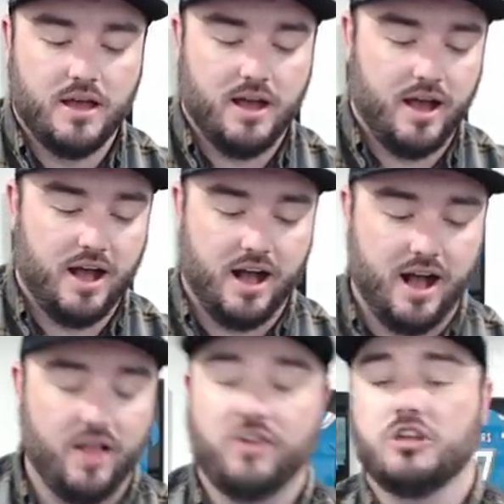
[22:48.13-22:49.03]
I
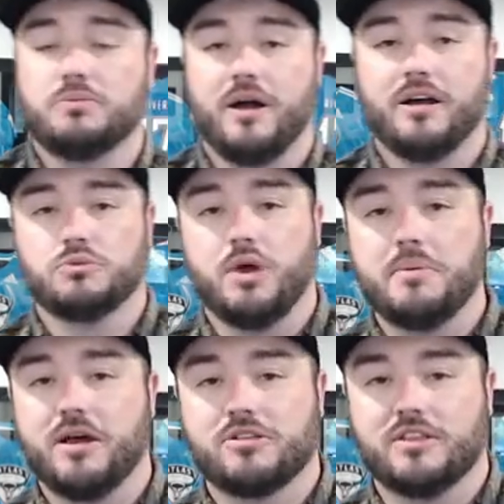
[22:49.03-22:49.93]
like these piles way
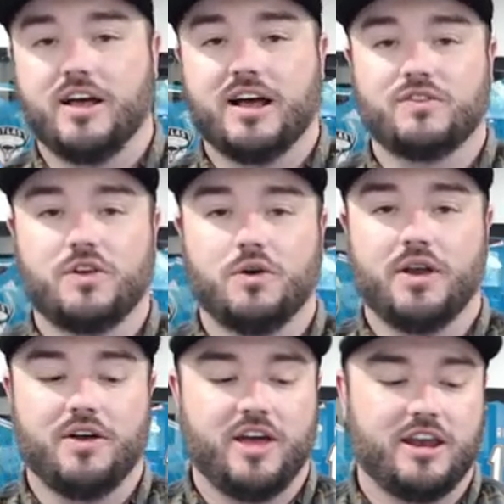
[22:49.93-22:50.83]
better than the last video and
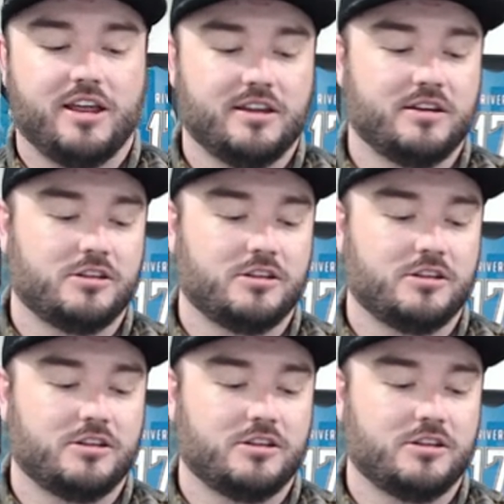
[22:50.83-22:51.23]
how that ended.